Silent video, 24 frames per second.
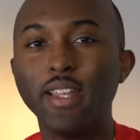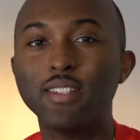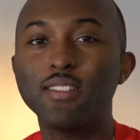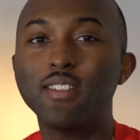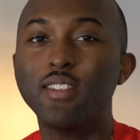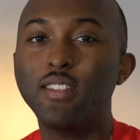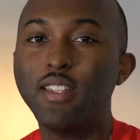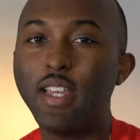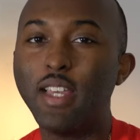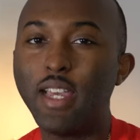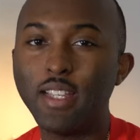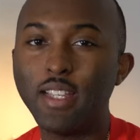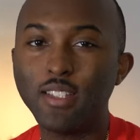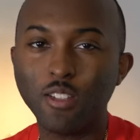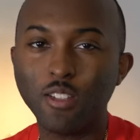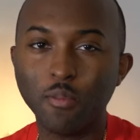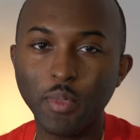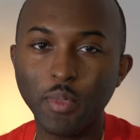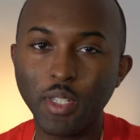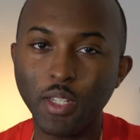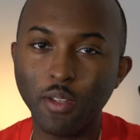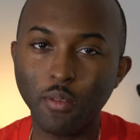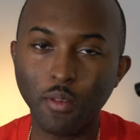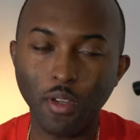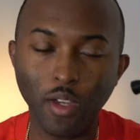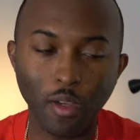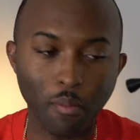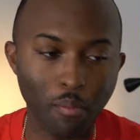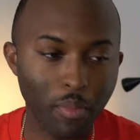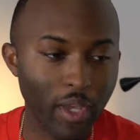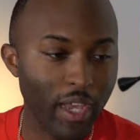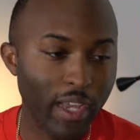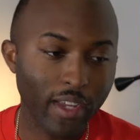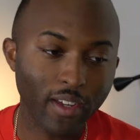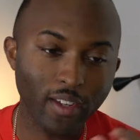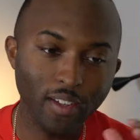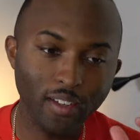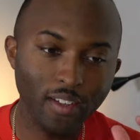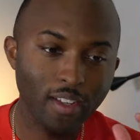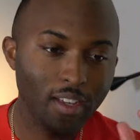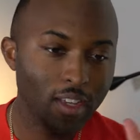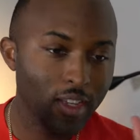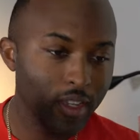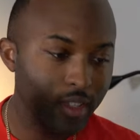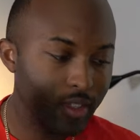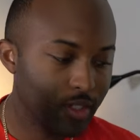And today is gonna be a banger.